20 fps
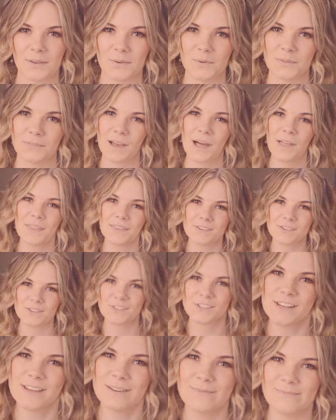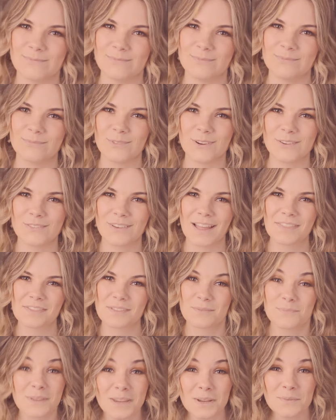we've got Jim, we've got
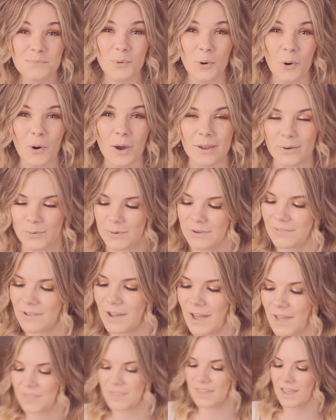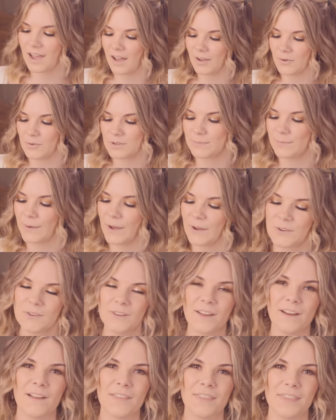the big boy, we've got the Aquos
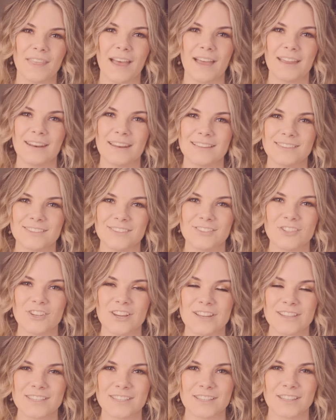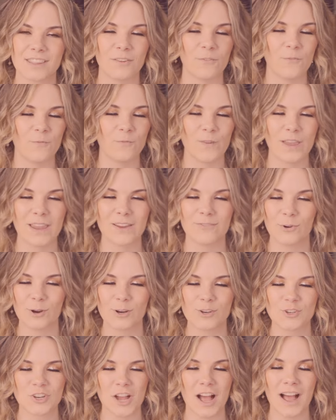Bakugan that is just the
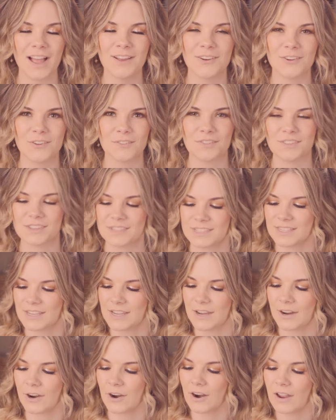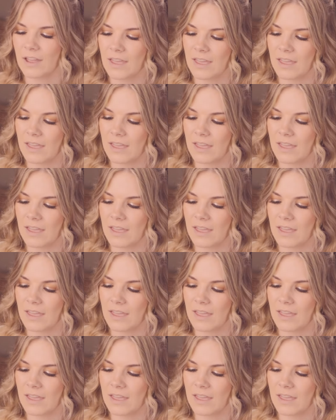favorite child this year.